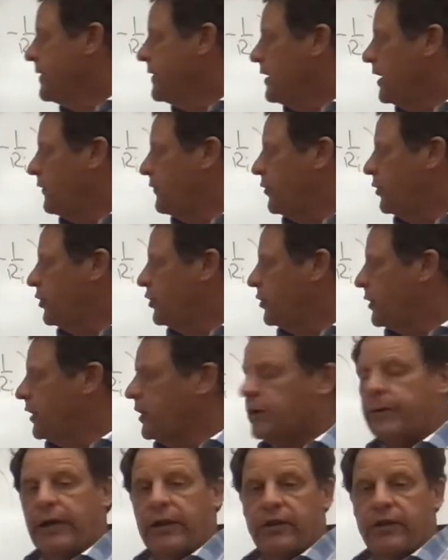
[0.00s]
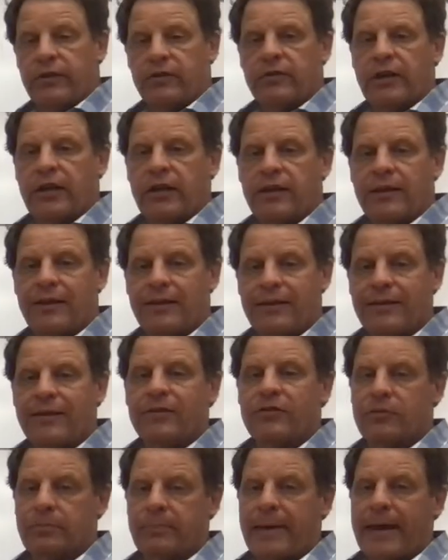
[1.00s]
If we're doing it around the Sun,
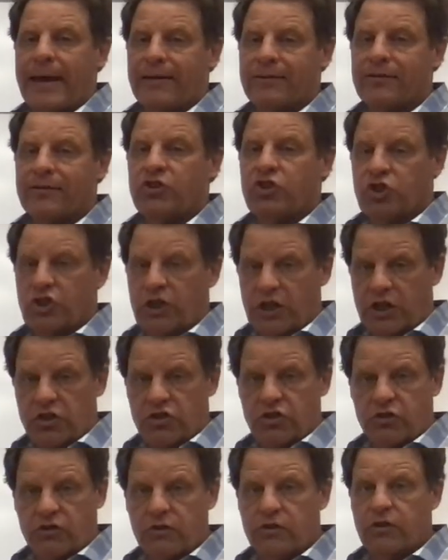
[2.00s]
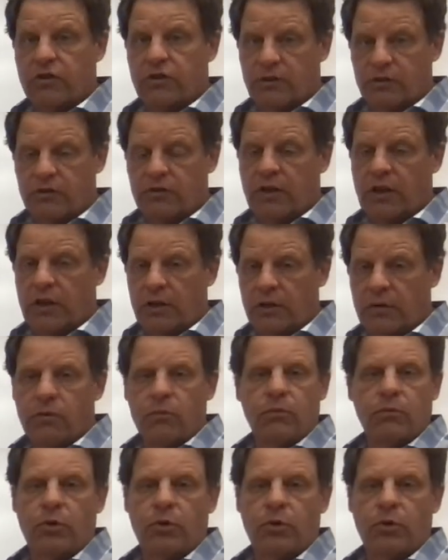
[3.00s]
this mass changes to the Sun